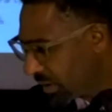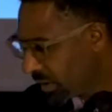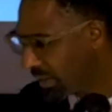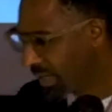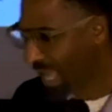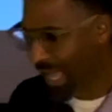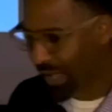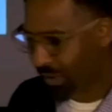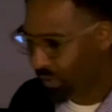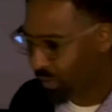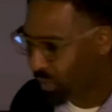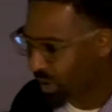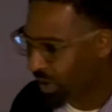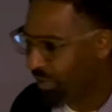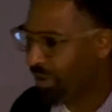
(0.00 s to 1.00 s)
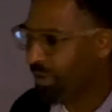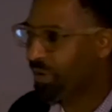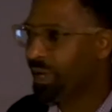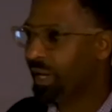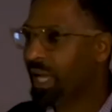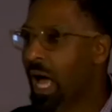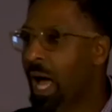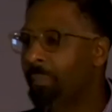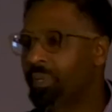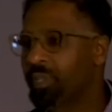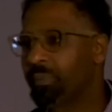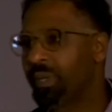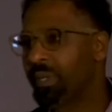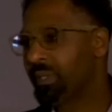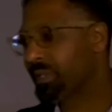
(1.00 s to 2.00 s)
Now, one of their great
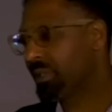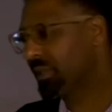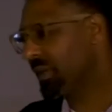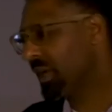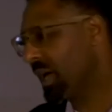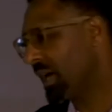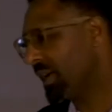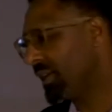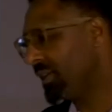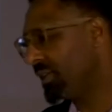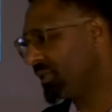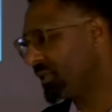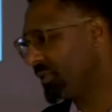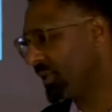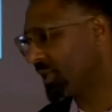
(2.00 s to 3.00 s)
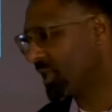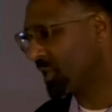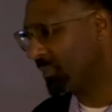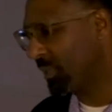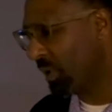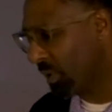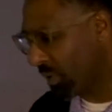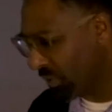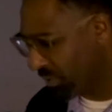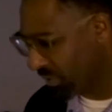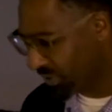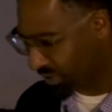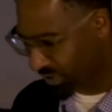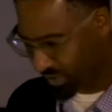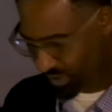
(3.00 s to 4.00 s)
accomplishments uh, is to
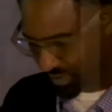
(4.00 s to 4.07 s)
expose